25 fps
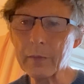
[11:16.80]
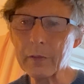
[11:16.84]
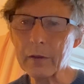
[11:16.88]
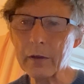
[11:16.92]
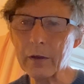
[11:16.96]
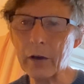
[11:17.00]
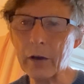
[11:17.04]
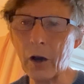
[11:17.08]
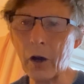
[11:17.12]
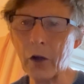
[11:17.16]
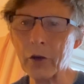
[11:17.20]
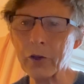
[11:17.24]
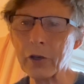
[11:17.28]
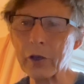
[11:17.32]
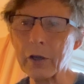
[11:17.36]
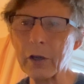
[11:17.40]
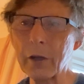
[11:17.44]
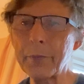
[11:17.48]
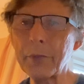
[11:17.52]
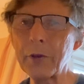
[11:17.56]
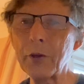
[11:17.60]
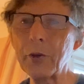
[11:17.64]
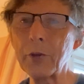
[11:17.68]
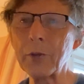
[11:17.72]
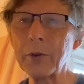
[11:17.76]
God
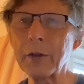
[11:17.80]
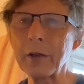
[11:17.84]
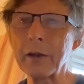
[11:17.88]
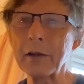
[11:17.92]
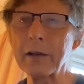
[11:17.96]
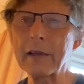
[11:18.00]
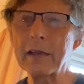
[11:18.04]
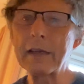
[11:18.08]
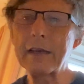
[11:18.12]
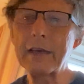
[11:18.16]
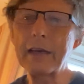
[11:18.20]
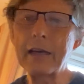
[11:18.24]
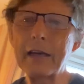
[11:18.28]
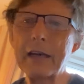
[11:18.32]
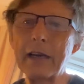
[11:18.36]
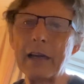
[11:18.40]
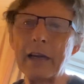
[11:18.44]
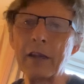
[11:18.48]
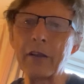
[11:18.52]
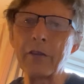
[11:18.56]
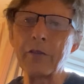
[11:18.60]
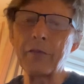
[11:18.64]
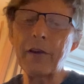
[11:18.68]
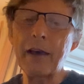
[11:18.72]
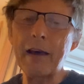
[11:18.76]
communion
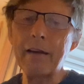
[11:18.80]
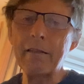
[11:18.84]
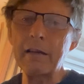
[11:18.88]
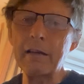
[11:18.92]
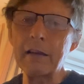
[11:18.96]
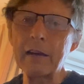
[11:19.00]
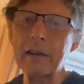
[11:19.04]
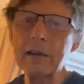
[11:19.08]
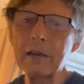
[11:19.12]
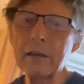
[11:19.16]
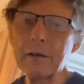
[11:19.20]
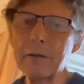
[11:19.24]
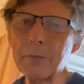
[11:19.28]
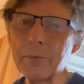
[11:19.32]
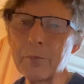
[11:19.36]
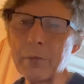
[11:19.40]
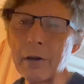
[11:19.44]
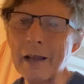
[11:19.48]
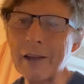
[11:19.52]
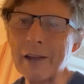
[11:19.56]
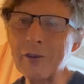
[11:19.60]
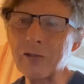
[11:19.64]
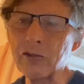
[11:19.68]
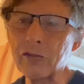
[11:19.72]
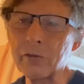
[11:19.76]
is very
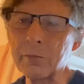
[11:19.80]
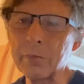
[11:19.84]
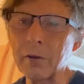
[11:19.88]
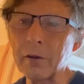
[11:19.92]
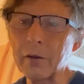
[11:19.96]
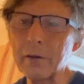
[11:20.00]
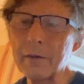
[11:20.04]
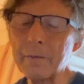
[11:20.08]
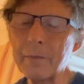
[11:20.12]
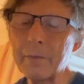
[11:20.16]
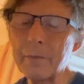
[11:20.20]
pleasurable.